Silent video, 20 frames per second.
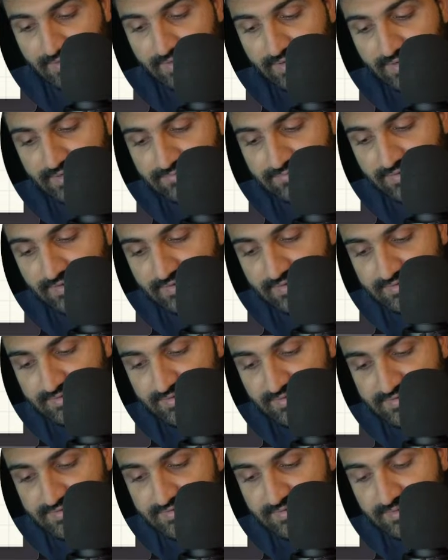it will
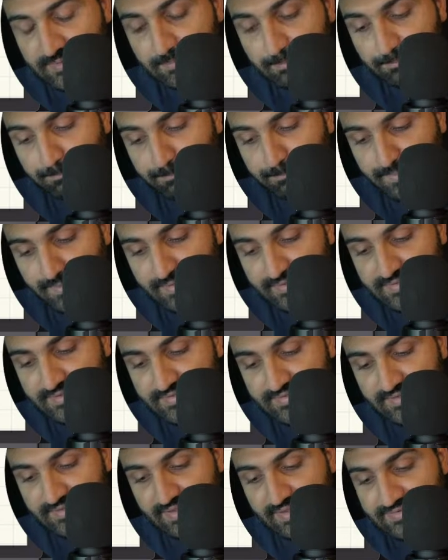just pick
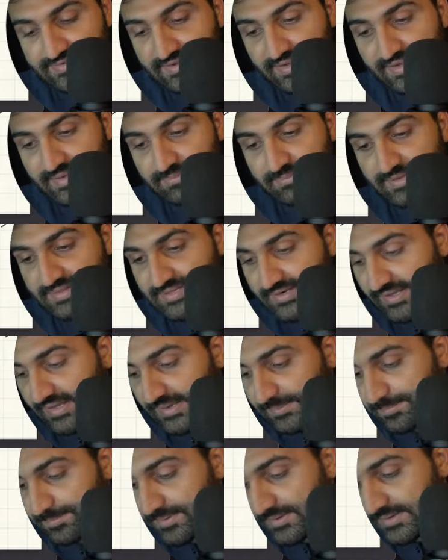this agile method
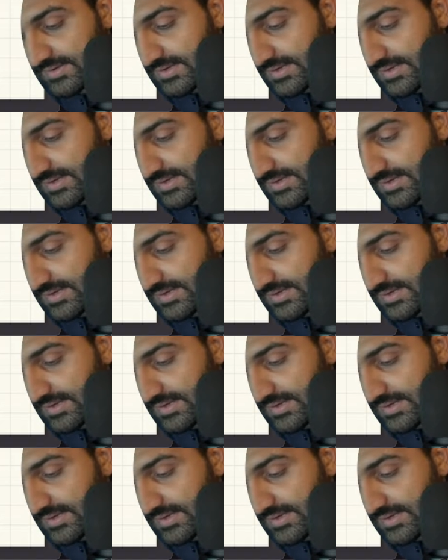up